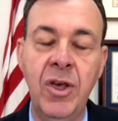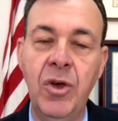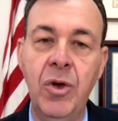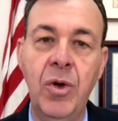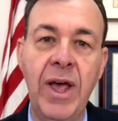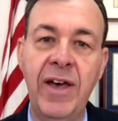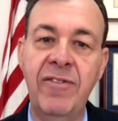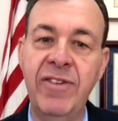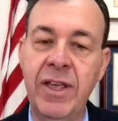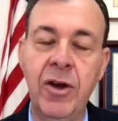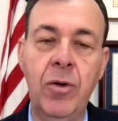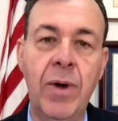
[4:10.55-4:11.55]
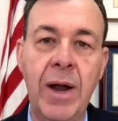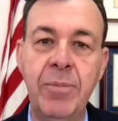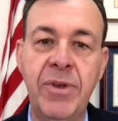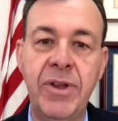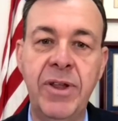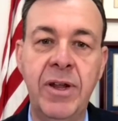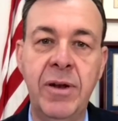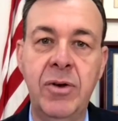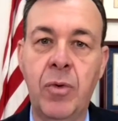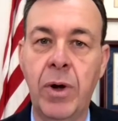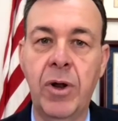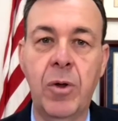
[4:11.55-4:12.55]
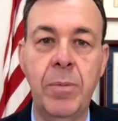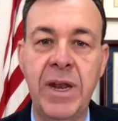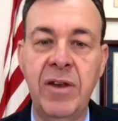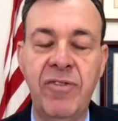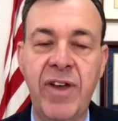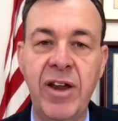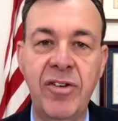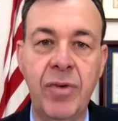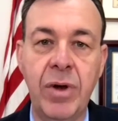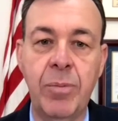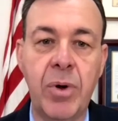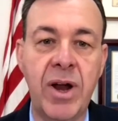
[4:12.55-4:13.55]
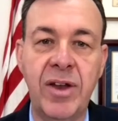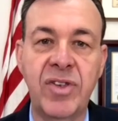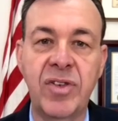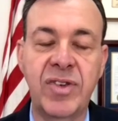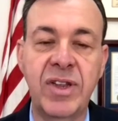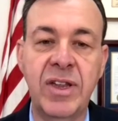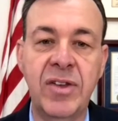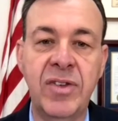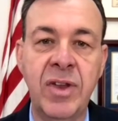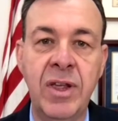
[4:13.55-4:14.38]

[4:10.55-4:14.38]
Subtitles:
who have interrupted critical manufacturing processes